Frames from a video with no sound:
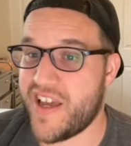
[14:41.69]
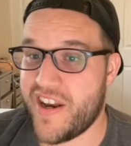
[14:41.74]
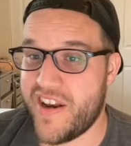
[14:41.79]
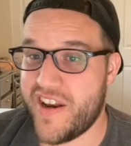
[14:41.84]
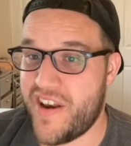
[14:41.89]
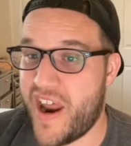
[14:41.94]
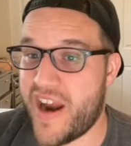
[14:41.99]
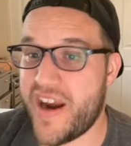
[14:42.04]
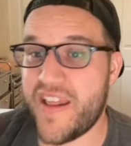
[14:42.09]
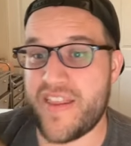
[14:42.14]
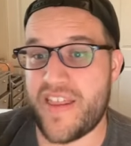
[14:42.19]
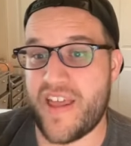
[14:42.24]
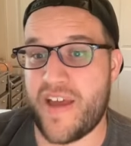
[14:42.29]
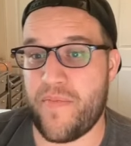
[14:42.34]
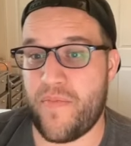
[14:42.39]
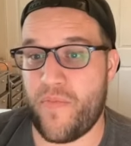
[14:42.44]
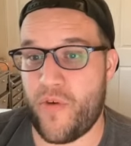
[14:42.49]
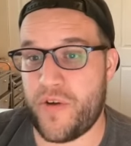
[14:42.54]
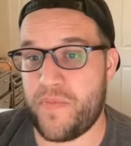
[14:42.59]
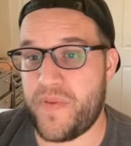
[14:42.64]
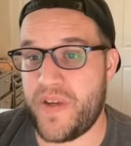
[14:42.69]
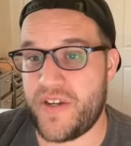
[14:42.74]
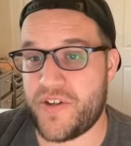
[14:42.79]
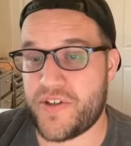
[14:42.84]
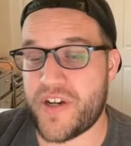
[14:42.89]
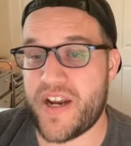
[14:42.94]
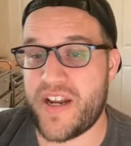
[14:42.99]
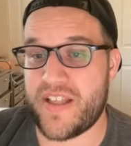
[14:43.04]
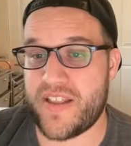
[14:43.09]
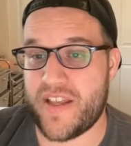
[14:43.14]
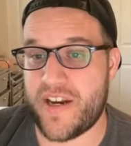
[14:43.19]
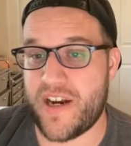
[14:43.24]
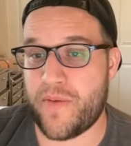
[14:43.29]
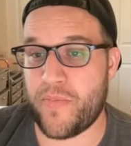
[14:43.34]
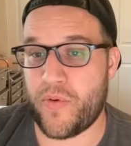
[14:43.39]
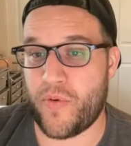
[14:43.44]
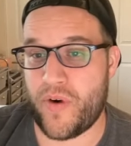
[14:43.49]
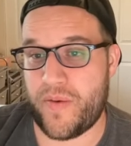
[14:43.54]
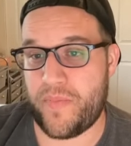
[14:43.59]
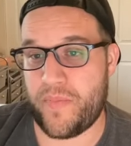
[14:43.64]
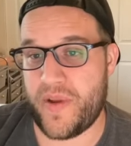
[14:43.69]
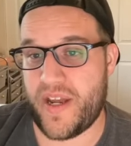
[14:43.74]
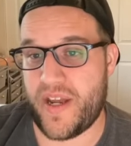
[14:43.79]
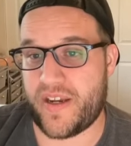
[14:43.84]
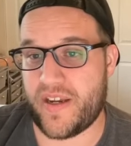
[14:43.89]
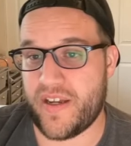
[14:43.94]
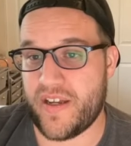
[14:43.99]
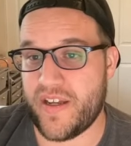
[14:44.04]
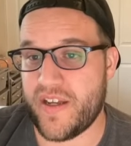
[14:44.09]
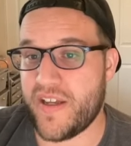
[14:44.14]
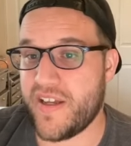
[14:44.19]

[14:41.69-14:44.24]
None of them would be trading the number one pick.